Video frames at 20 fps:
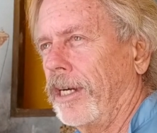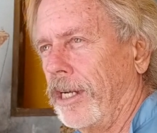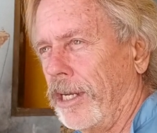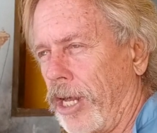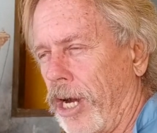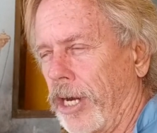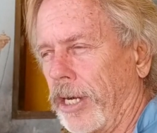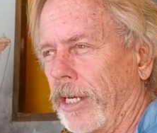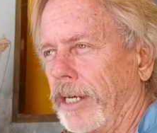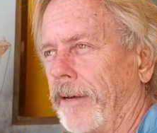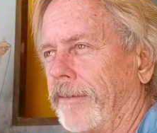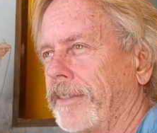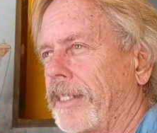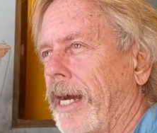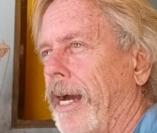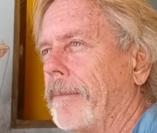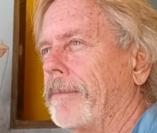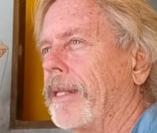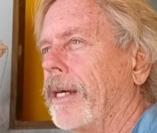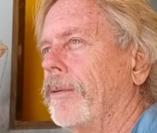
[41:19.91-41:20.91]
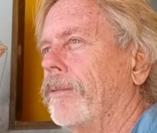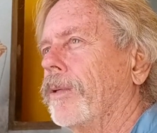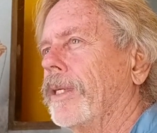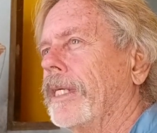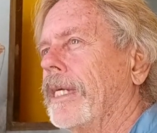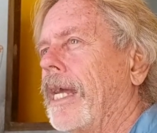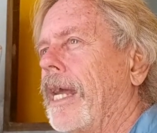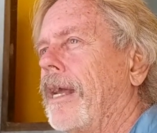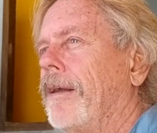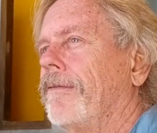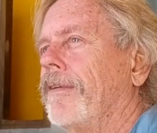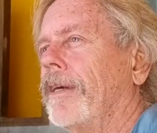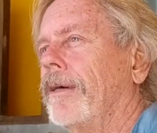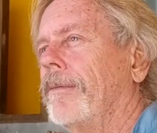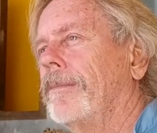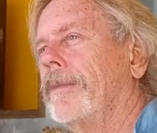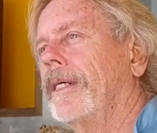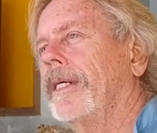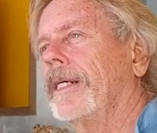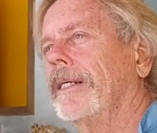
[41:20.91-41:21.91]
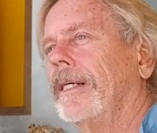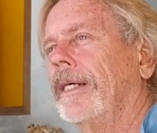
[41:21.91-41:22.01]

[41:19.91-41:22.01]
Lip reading: a long enough time that we gave him